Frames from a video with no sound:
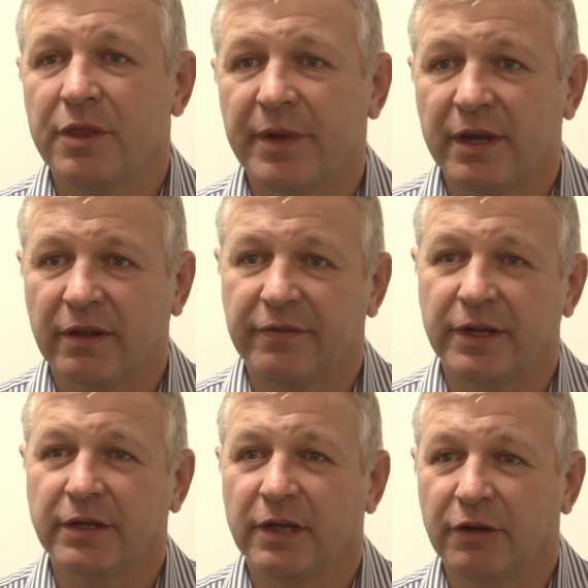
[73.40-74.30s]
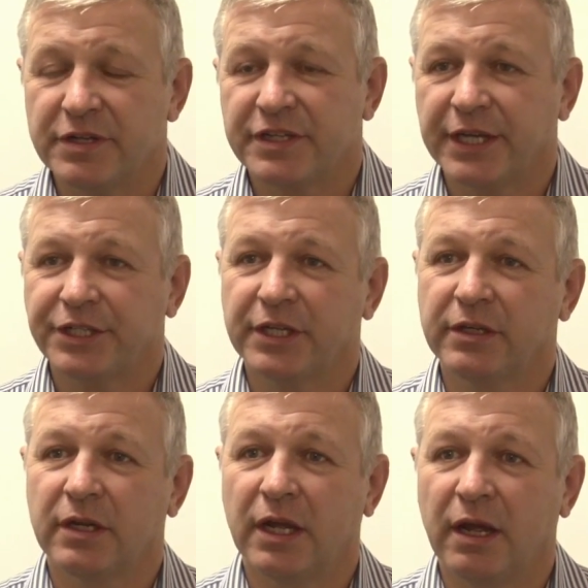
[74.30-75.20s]
the middle of a
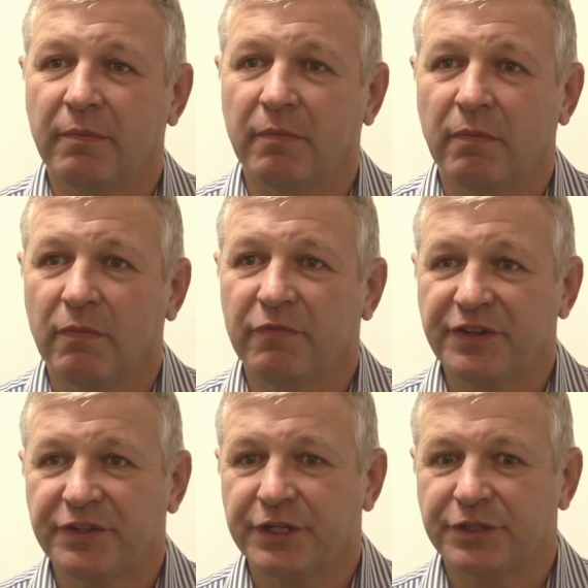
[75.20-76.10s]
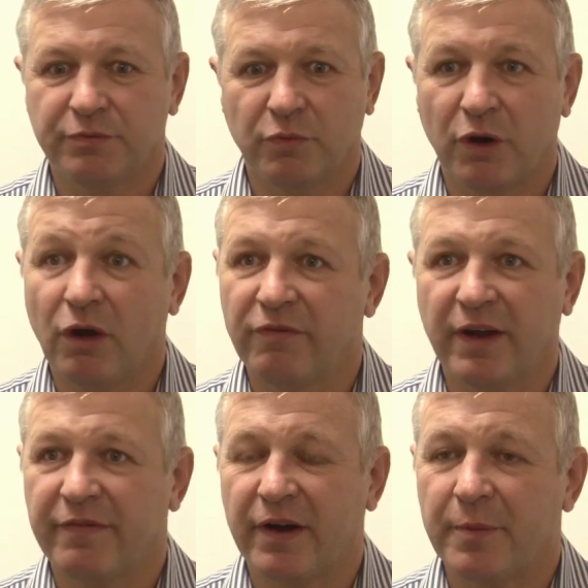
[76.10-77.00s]
recession, Vistage, we're all
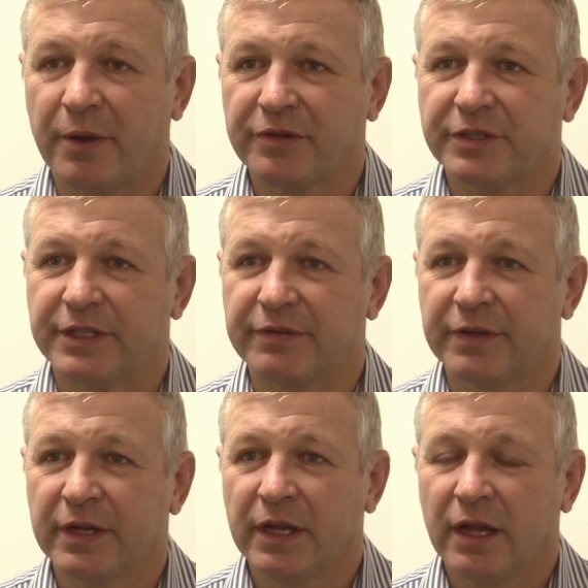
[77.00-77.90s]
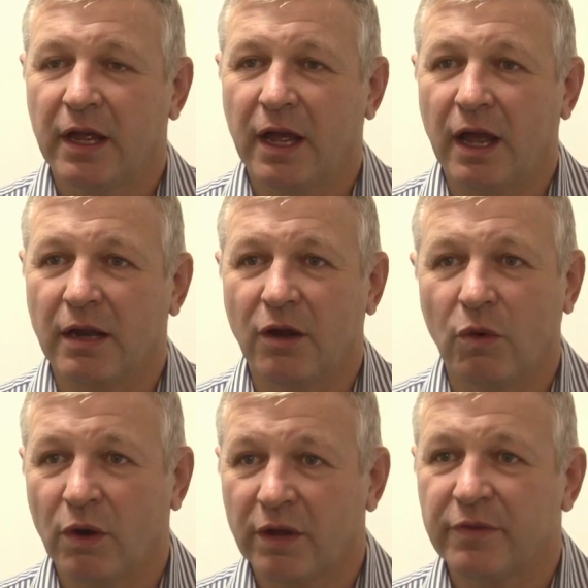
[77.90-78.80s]
very, very positive, and not
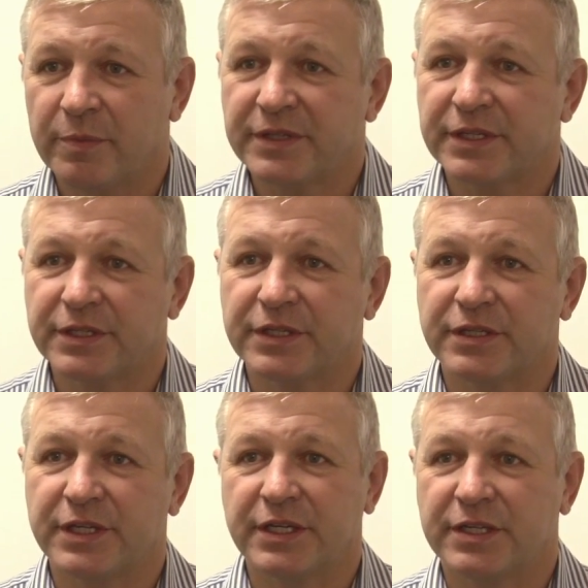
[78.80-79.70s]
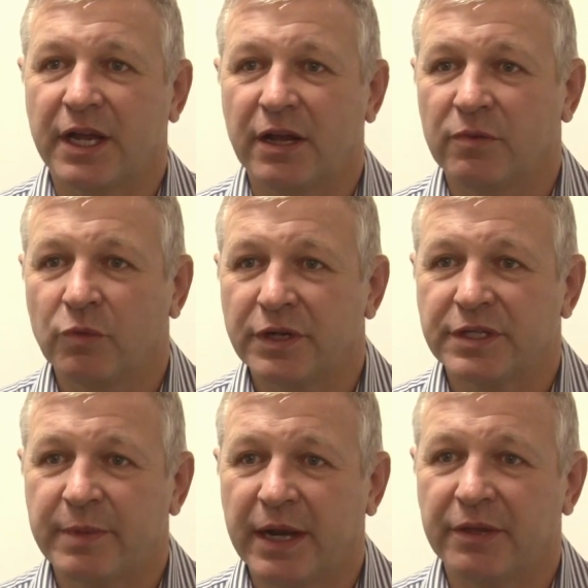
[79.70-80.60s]
one of the businesses sits there and worries
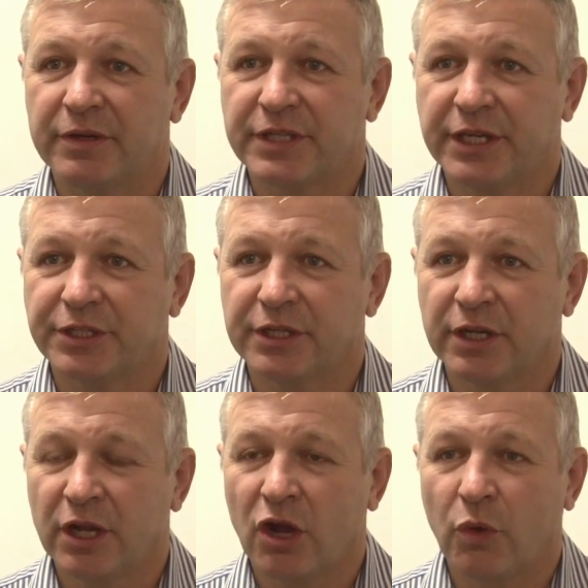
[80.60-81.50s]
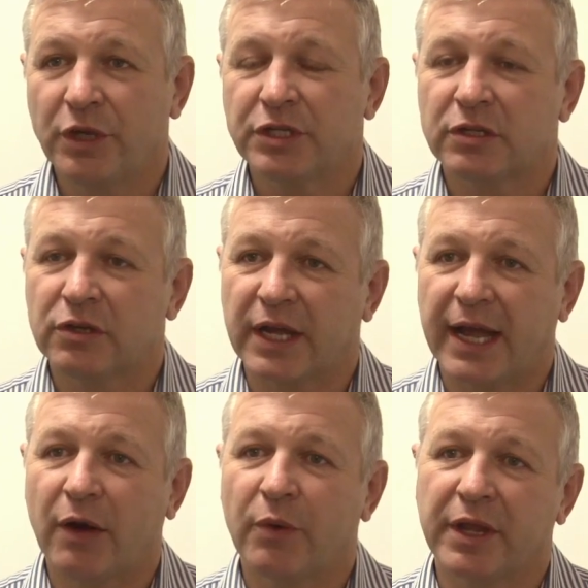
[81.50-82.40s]
about the recession. We just look at
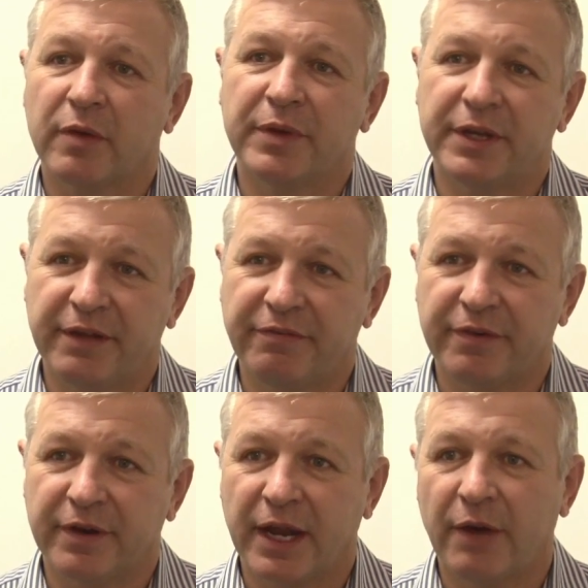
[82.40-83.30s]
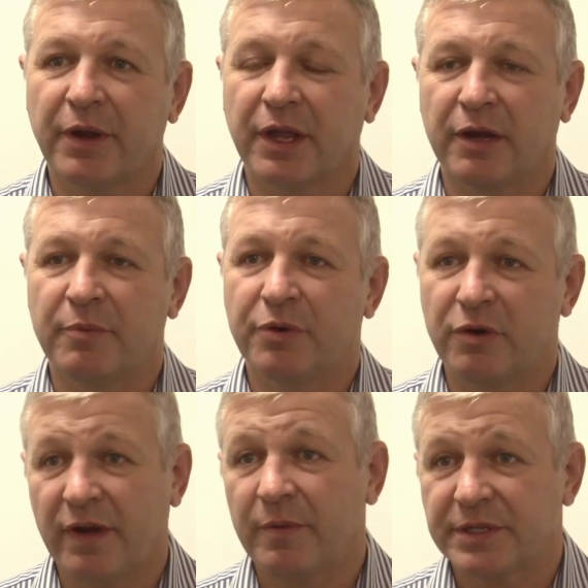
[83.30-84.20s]
how we can be different and how we can
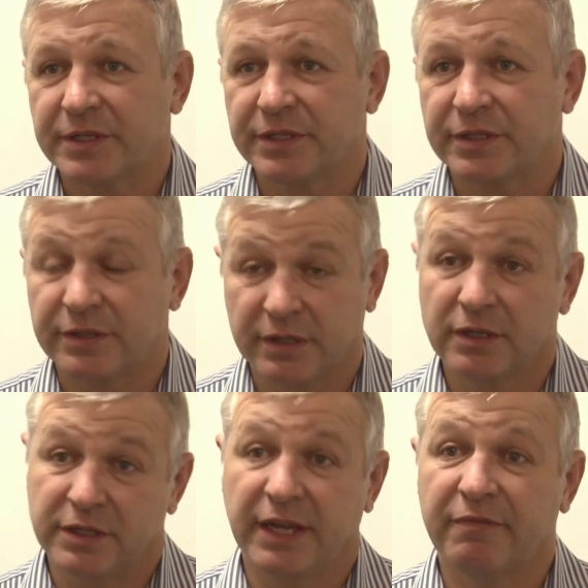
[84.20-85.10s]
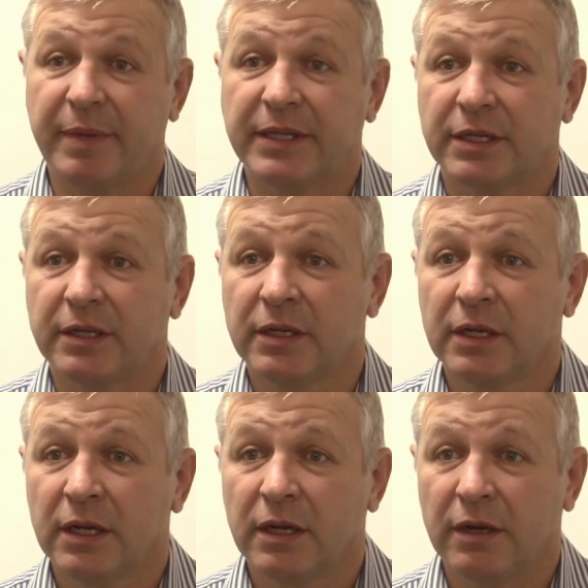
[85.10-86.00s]
improve our businesses to give better
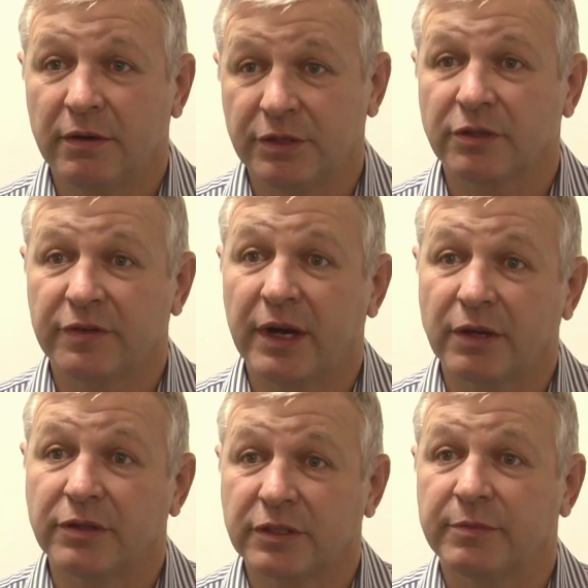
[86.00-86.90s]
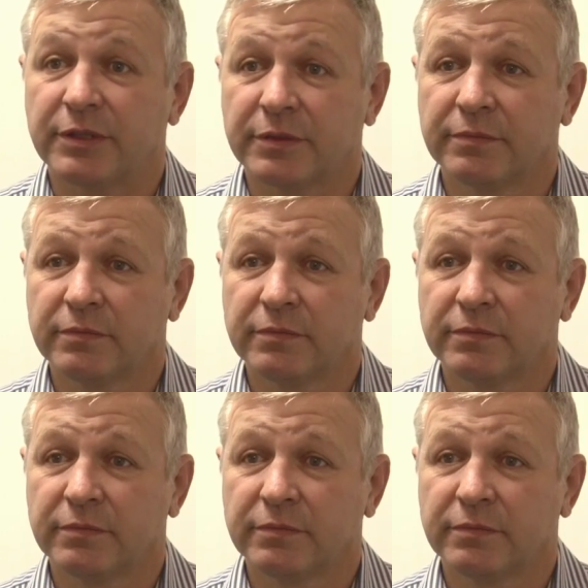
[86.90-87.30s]
results for our customers.